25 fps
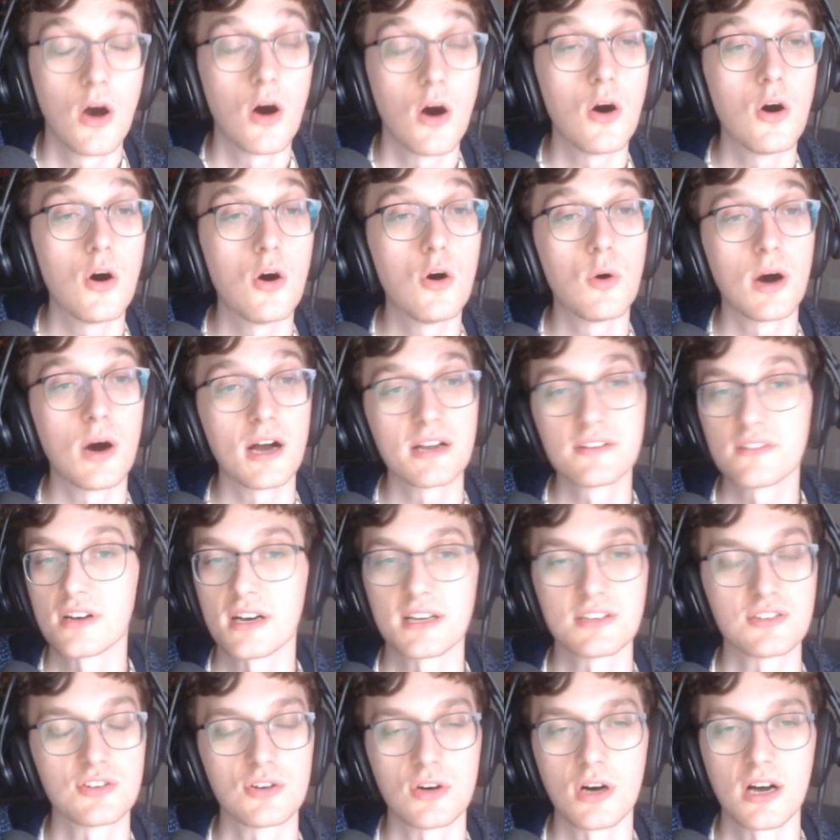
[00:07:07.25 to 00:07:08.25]
Oh,
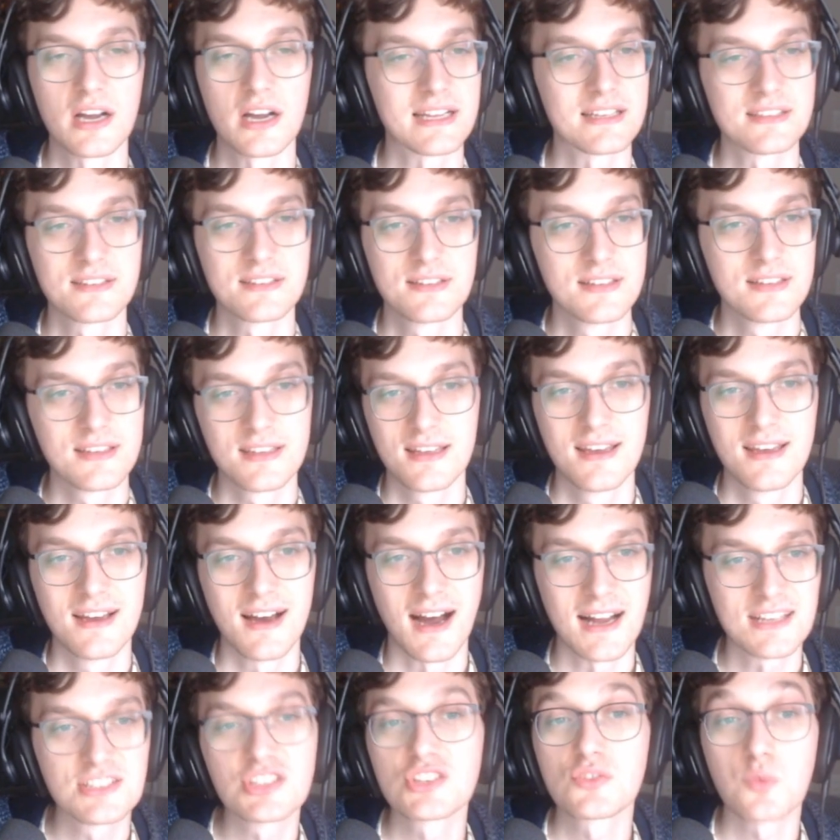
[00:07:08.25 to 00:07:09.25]

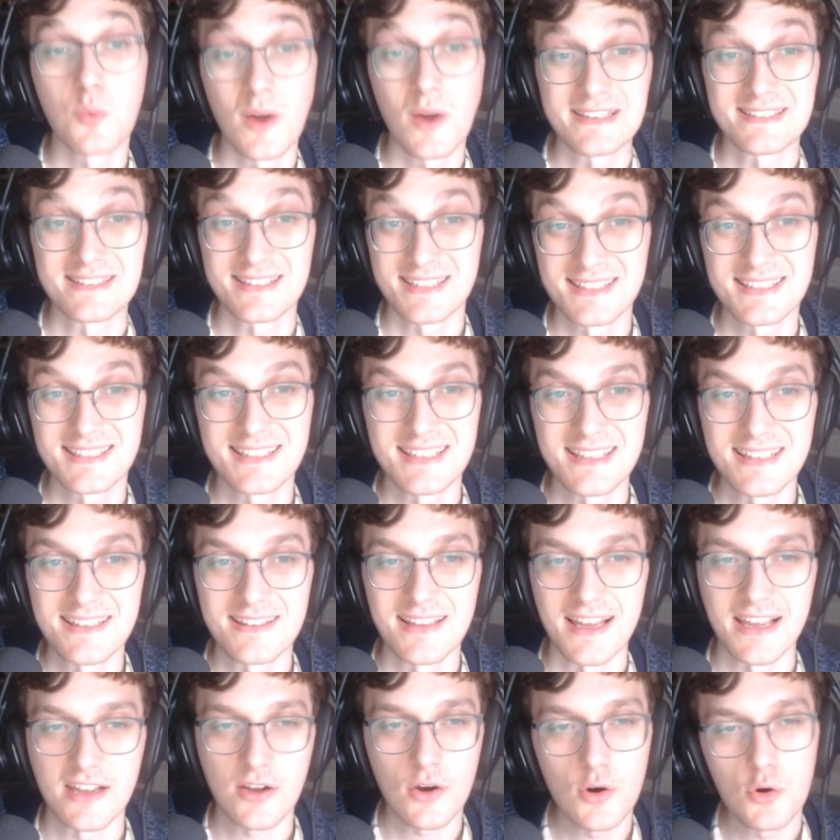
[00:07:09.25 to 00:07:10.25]
I just went to see, like,